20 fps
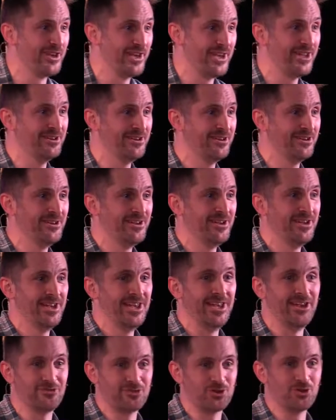in
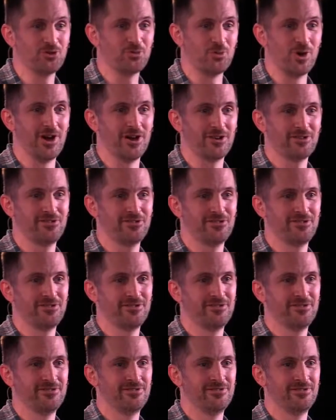is good works.
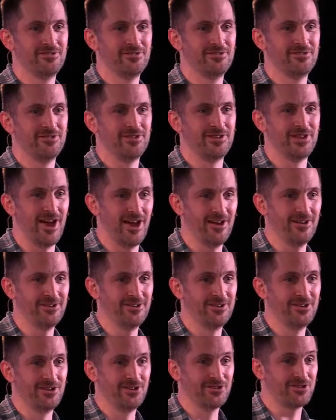Yeah?
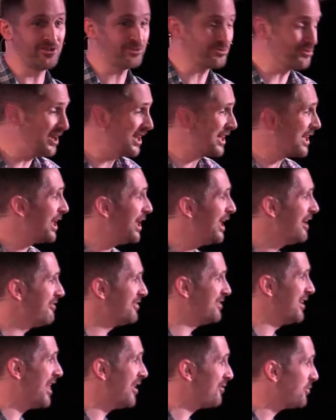So it's really clear,
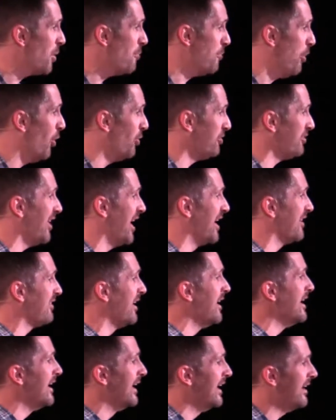isn't it? That's what Paul says.
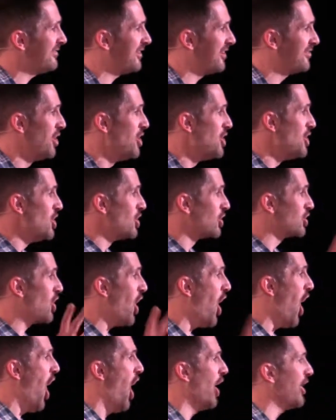He says,
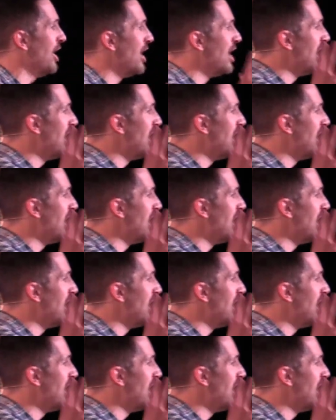God